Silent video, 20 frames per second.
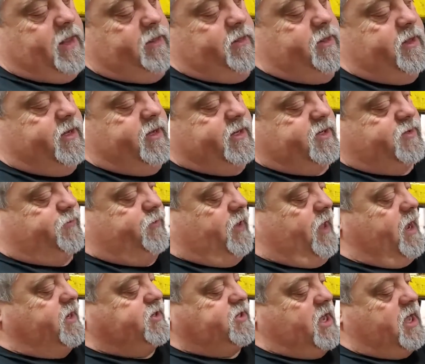this
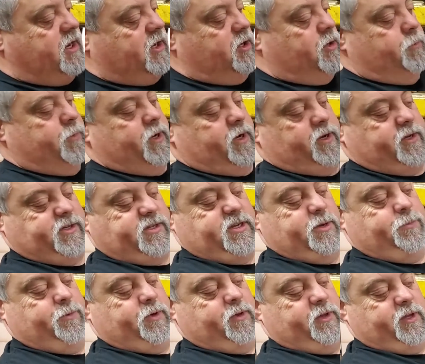flange out a little bit because
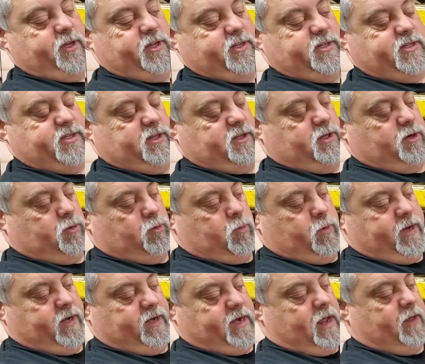typically it's a little
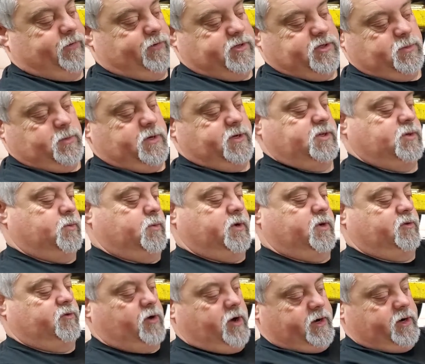winged out this way, so we
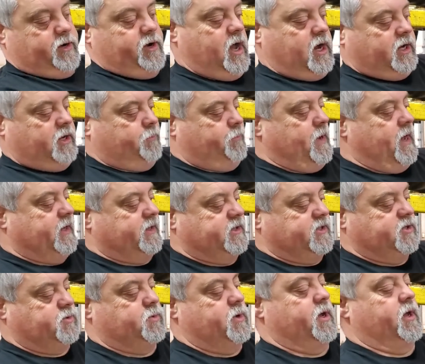try to knock it back
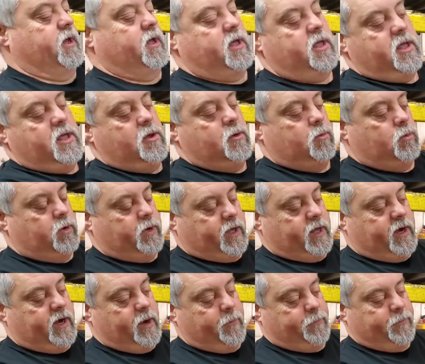this way. We'll
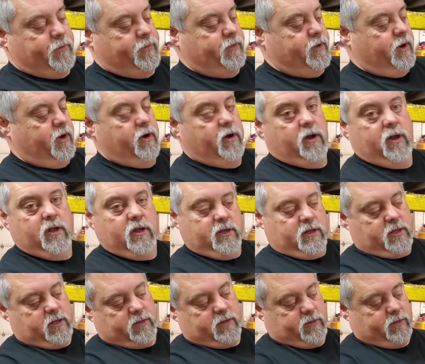get it up in there,
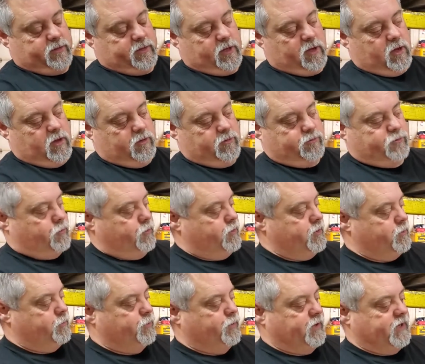get the thing all screwed
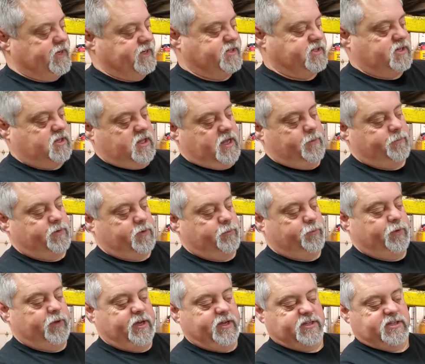in place, clamped in
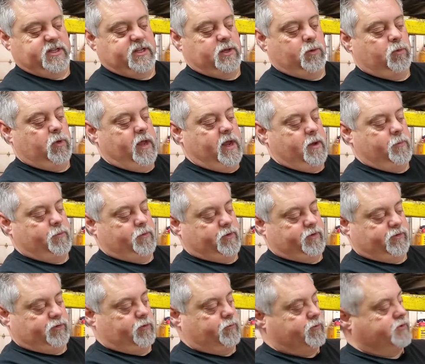place, and then we'll hammer
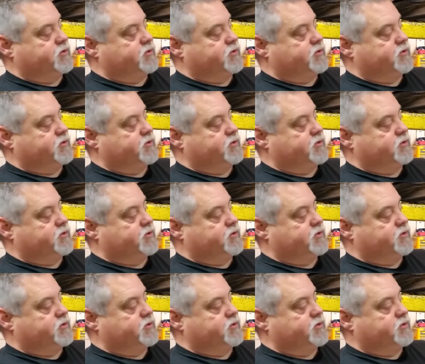this over